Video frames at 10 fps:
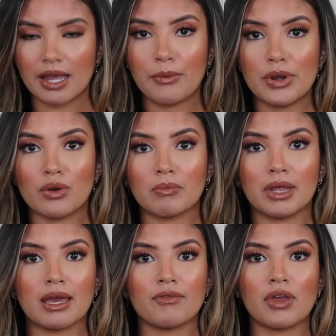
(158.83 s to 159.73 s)
I would
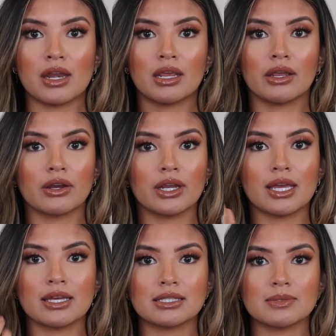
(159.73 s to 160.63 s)
normally have in here
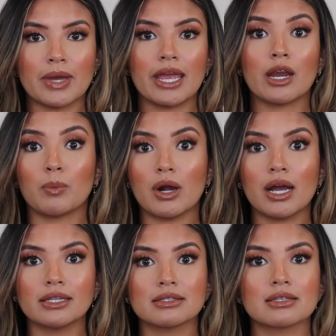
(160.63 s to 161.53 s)
is my
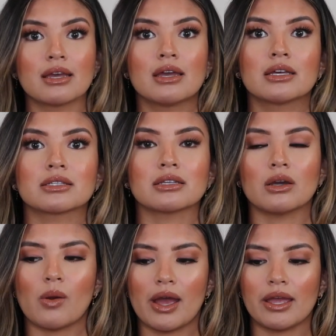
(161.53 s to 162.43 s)
AirPods.
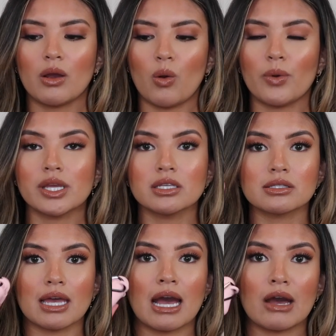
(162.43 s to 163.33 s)
So I
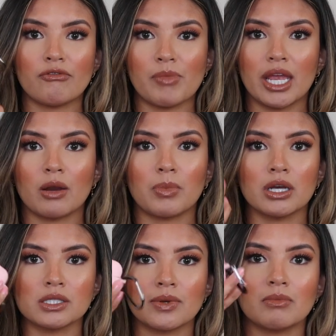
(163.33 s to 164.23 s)
always have my
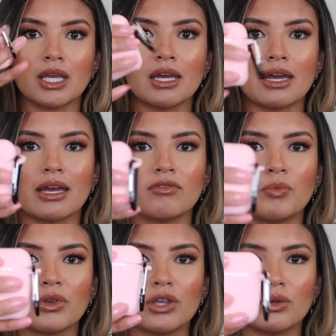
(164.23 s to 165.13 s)
AirPods with me. I have a
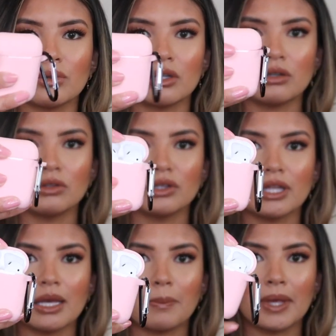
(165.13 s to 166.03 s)
cute little
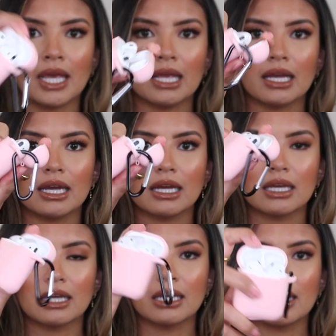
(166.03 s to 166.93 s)
like pink
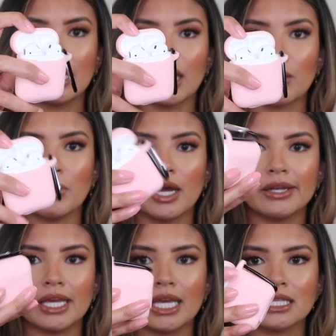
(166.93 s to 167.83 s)

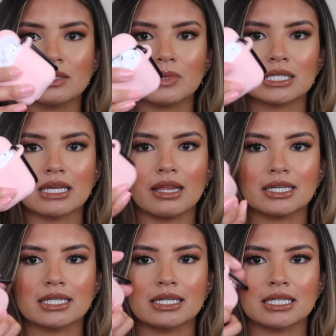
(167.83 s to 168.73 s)
AirPod case because I
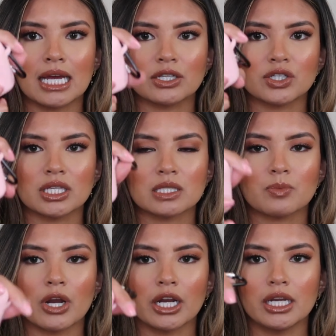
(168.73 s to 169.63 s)
like to attach this
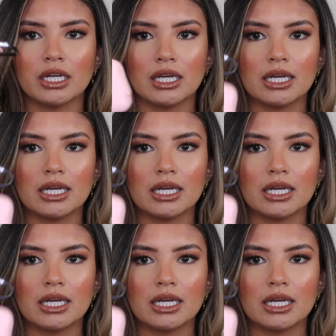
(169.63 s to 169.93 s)
part